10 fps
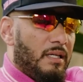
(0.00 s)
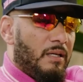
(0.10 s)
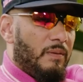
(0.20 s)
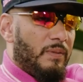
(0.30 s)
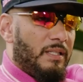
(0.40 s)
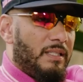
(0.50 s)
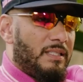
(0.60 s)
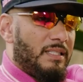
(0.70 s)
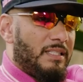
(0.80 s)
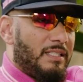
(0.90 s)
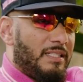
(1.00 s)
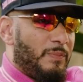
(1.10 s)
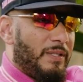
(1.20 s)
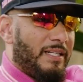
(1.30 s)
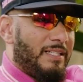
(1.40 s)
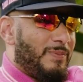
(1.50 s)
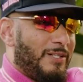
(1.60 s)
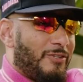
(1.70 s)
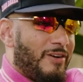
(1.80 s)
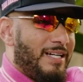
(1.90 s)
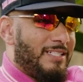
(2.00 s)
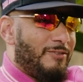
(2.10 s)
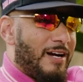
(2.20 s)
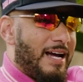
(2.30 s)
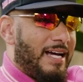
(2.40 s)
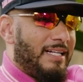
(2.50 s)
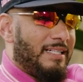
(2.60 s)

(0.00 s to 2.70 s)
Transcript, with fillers: Uh, but it's, it's, it's been it's been a crazy ride.